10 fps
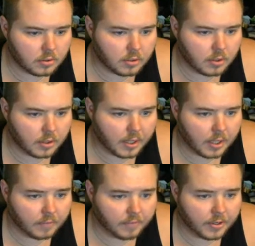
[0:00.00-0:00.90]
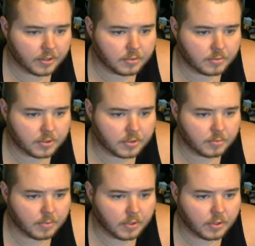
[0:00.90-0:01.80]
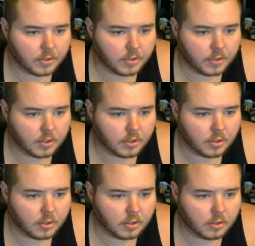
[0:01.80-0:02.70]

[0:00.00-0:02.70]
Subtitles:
Like elevator is much better than